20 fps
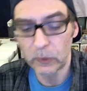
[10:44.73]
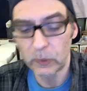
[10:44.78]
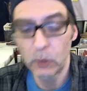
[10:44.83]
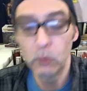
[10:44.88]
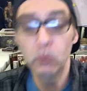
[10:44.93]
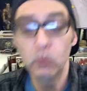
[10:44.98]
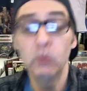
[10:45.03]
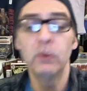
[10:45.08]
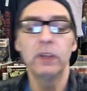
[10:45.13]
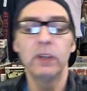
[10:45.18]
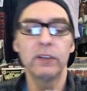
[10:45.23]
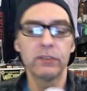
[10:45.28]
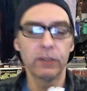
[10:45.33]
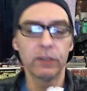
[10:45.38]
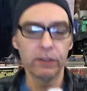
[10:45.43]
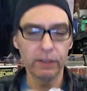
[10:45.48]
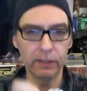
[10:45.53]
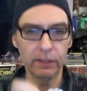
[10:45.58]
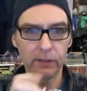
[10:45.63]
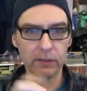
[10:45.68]
Ooh, there's
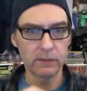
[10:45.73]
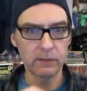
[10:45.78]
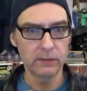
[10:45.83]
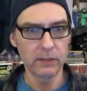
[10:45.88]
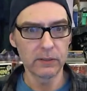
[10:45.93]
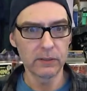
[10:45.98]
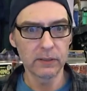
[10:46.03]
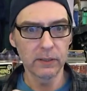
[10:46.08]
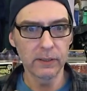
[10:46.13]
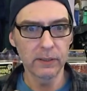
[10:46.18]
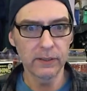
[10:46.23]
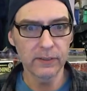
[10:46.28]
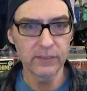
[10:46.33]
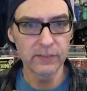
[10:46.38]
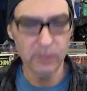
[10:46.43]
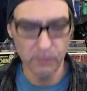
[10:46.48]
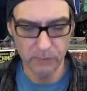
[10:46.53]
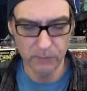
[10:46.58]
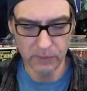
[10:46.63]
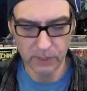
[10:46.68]
a little
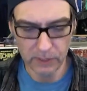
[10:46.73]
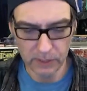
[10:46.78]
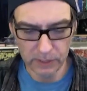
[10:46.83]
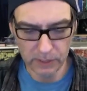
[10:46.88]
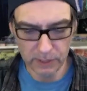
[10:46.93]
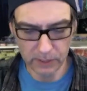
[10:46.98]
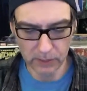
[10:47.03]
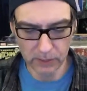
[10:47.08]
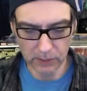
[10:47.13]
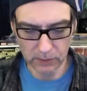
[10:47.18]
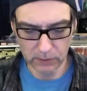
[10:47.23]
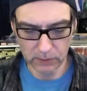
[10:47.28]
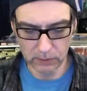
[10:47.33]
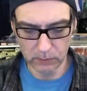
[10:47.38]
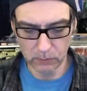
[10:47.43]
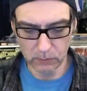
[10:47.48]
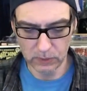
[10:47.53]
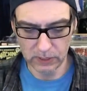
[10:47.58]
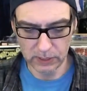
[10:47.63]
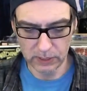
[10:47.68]
something in here. I don't
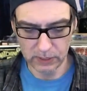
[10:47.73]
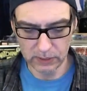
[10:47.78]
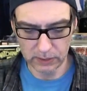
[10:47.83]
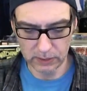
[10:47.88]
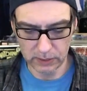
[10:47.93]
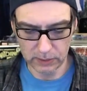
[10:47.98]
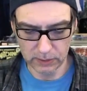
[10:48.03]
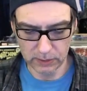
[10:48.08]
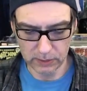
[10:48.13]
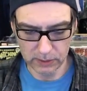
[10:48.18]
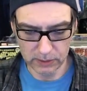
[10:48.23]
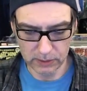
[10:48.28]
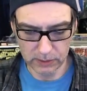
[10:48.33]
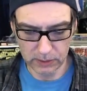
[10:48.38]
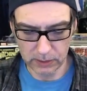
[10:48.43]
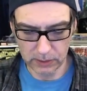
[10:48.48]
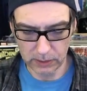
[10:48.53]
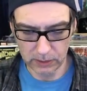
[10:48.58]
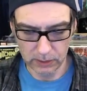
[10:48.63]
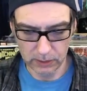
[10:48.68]
know what this is. Let's
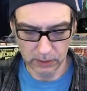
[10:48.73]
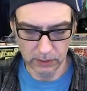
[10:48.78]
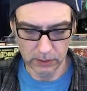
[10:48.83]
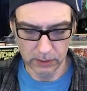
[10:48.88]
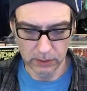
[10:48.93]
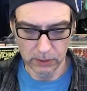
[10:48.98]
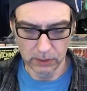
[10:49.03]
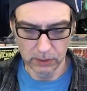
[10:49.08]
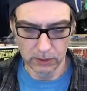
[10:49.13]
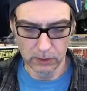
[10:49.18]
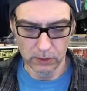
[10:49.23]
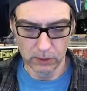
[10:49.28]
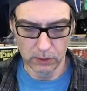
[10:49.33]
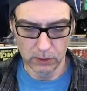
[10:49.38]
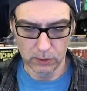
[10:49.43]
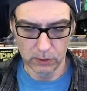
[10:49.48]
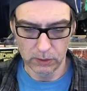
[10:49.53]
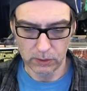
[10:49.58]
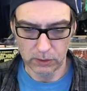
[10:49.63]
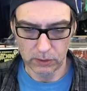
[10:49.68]
see.
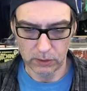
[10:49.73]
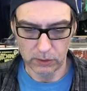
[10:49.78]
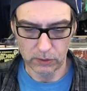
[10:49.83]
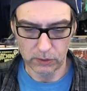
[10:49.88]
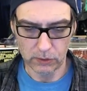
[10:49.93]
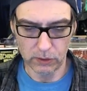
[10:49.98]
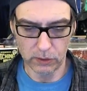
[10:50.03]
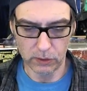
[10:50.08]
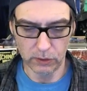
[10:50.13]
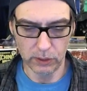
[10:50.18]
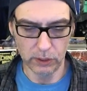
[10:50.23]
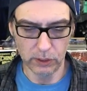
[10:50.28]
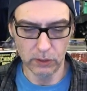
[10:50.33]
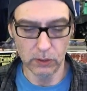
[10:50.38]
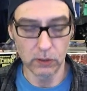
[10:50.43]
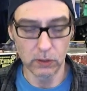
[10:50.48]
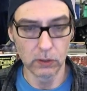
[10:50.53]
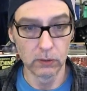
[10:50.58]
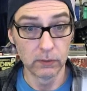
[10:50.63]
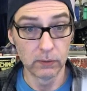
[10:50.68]
There's a
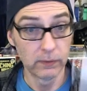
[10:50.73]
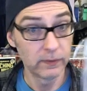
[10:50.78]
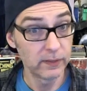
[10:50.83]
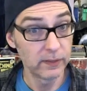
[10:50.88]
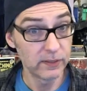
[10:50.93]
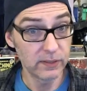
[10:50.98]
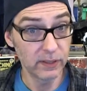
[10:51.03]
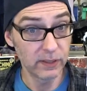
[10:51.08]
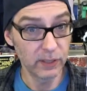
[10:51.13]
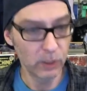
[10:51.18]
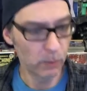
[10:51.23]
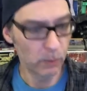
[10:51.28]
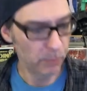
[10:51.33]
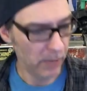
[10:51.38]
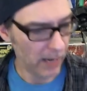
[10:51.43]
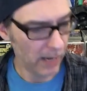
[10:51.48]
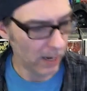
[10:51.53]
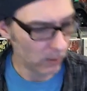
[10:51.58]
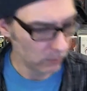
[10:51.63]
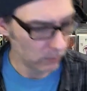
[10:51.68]
little
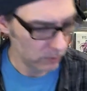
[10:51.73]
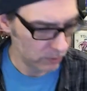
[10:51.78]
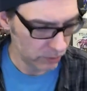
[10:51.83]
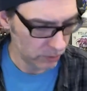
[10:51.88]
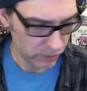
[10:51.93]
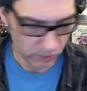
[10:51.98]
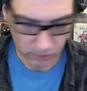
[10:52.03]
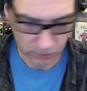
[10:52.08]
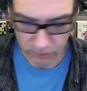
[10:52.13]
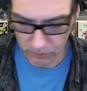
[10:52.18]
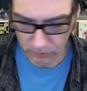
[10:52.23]
pouch.